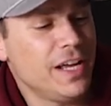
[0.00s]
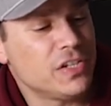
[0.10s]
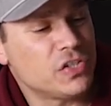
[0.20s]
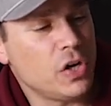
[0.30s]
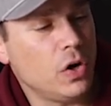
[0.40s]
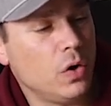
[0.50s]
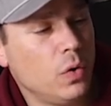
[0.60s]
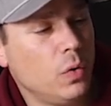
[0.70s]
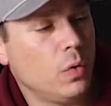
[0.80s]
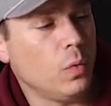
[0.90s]

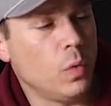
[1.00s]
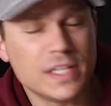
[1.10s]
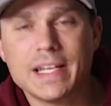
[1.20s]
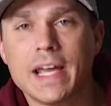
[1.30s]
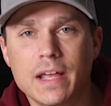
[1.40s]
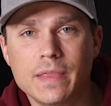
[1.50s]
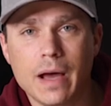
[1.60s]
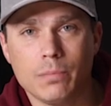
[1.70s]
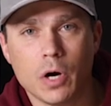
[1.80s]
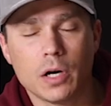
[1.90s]
So once hit
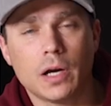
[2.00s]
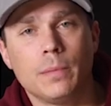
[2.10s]
that mark,